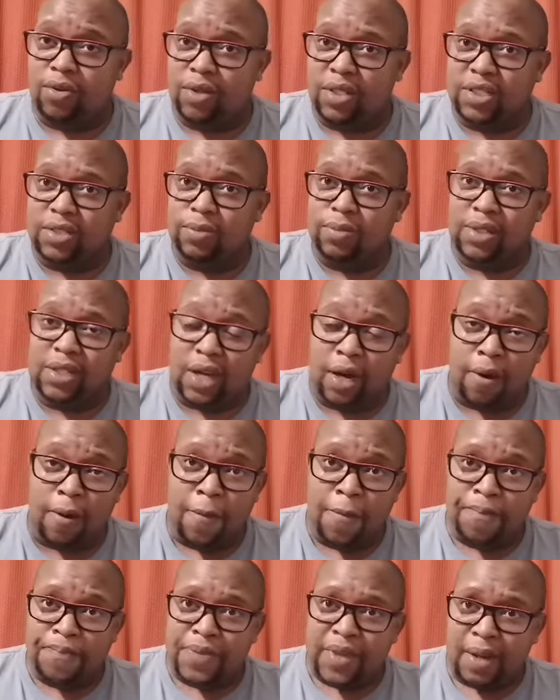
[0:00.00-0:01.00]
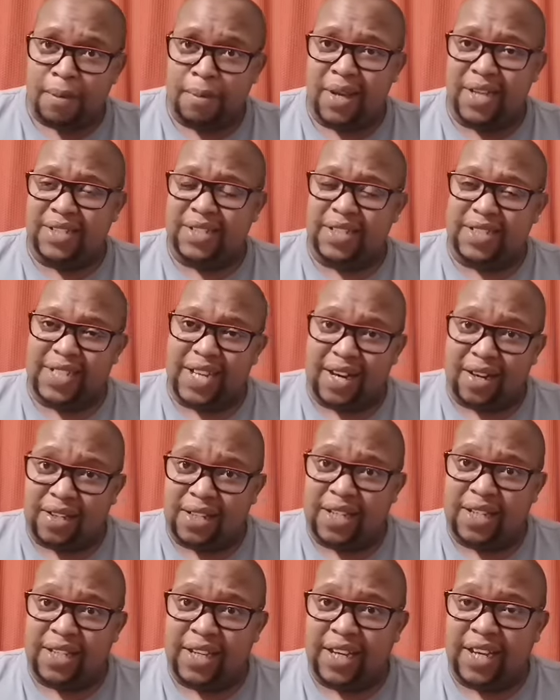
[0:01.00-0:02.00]
Kulisa Mdao makes the
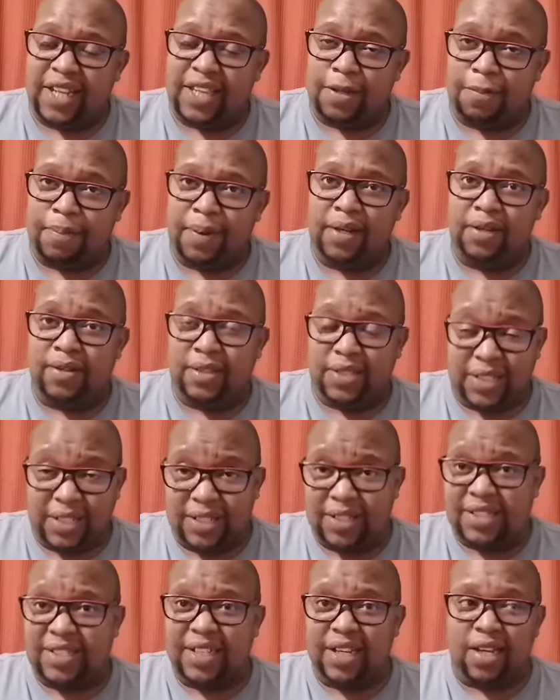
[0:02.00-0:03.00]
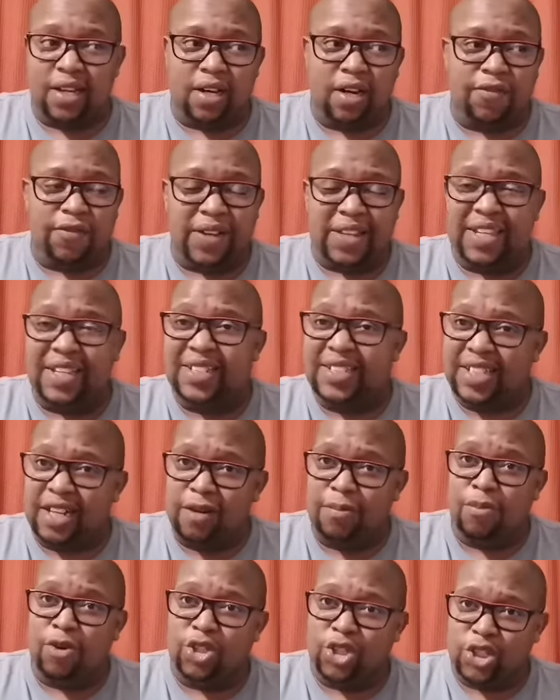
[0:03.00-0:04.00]
tackle and they get the penalty. In the second half, I think
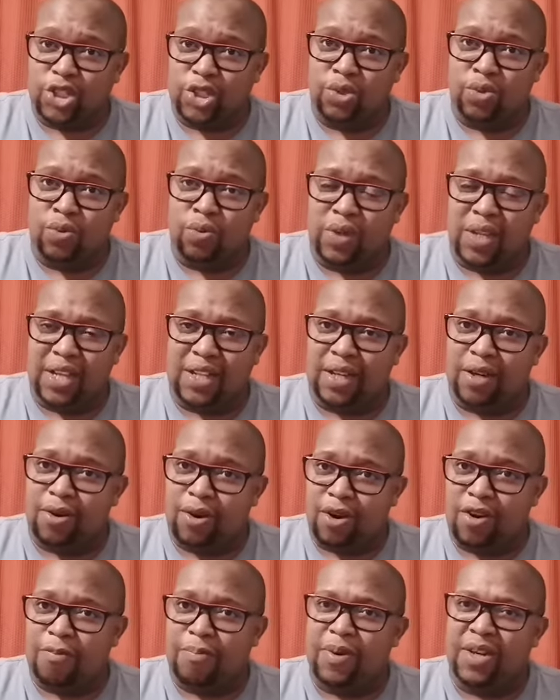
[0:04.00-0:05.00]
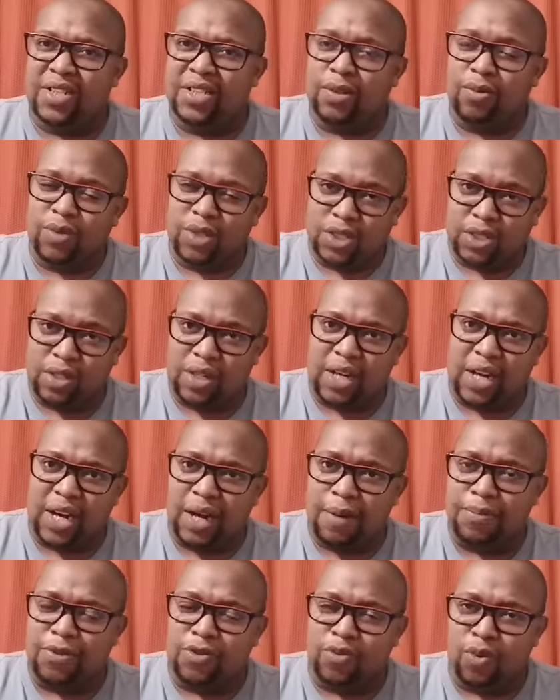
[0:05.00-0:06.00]
Stellenbosch knew that a lot of pressure was going to
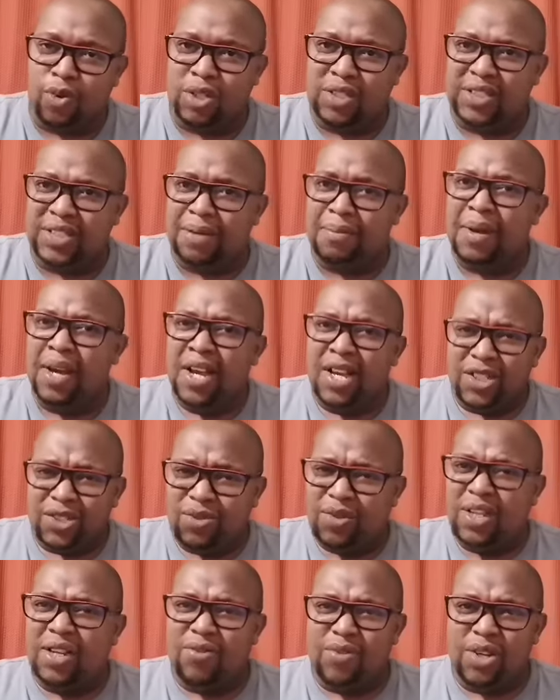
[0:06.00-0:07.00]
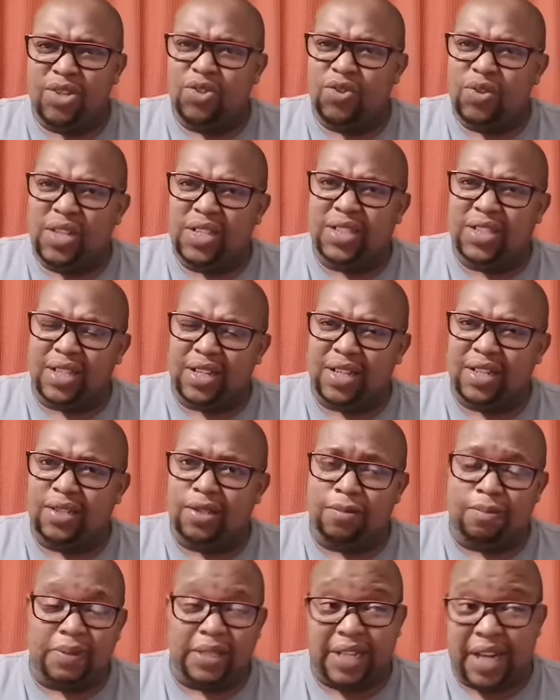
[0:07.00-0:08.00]
come towards them, so they retreated a
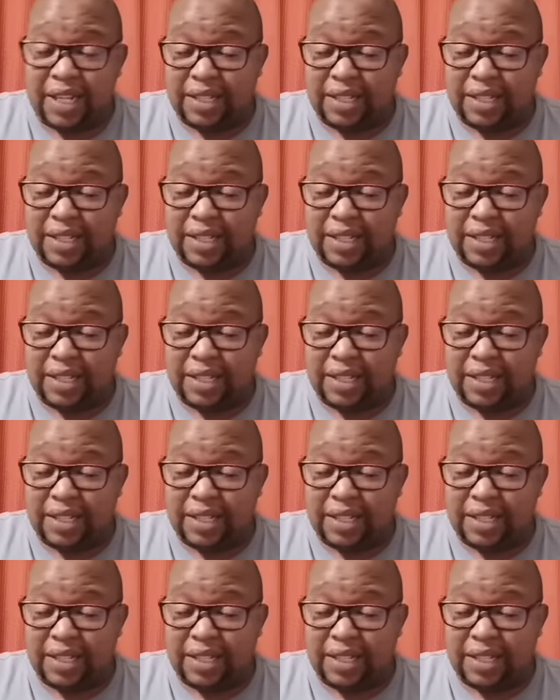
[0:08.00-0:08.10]
little bit.